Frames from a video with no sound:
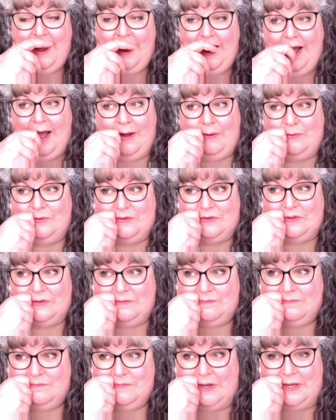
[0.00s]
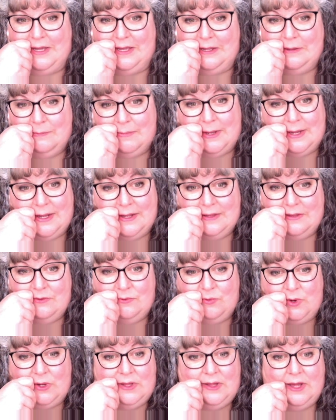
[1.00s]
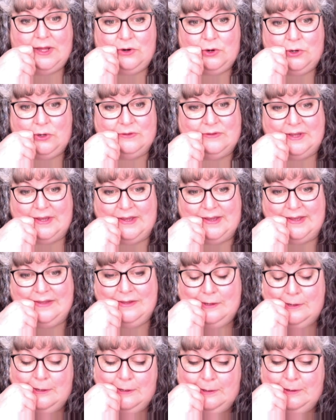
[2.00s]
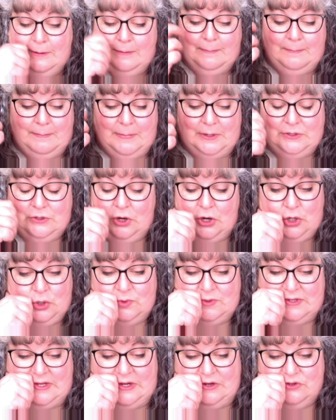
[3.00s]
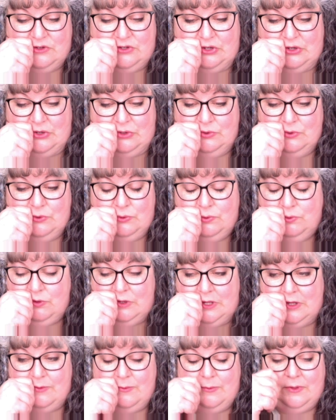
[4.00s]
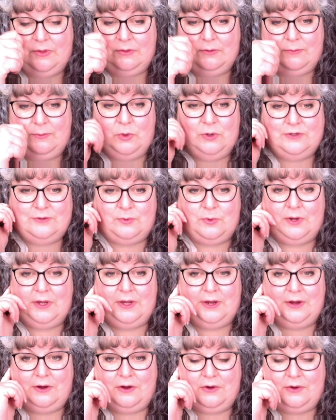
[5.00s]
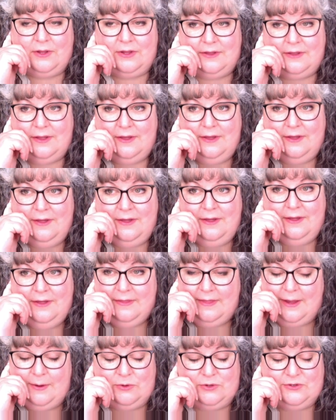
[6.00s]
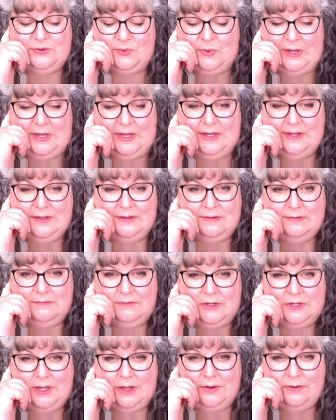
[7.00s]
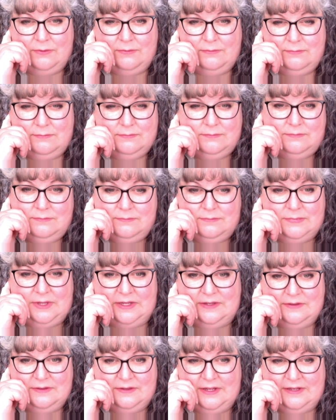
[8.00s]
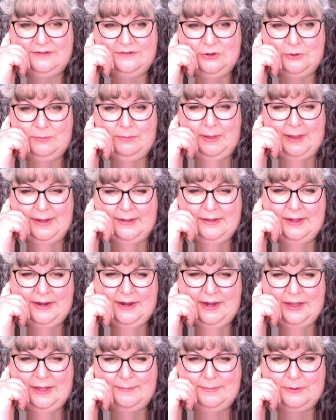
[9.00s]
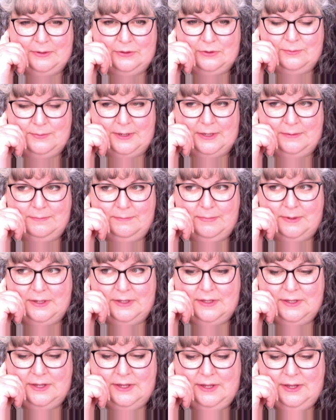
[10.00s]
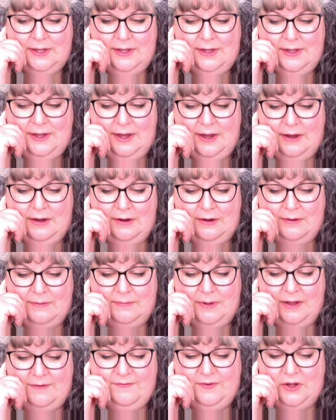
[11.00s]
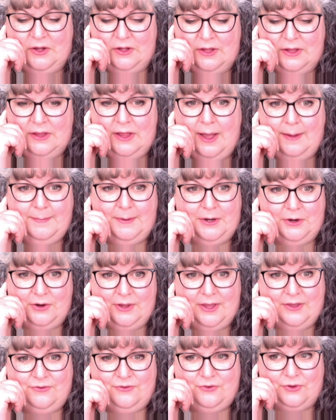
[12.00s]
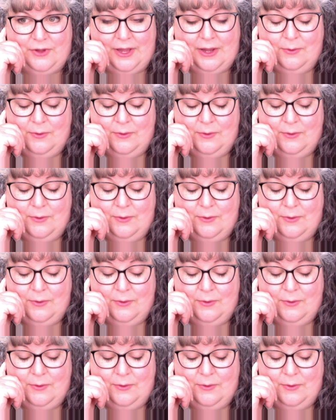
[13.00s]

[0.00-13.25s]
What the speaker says: I was on a heating pad and a recliner all day. My daughter was here too. You know, the boys were here, and they were sweet. And, you know, they still played. And I got up a little bit, but I felt a lot better yesterday.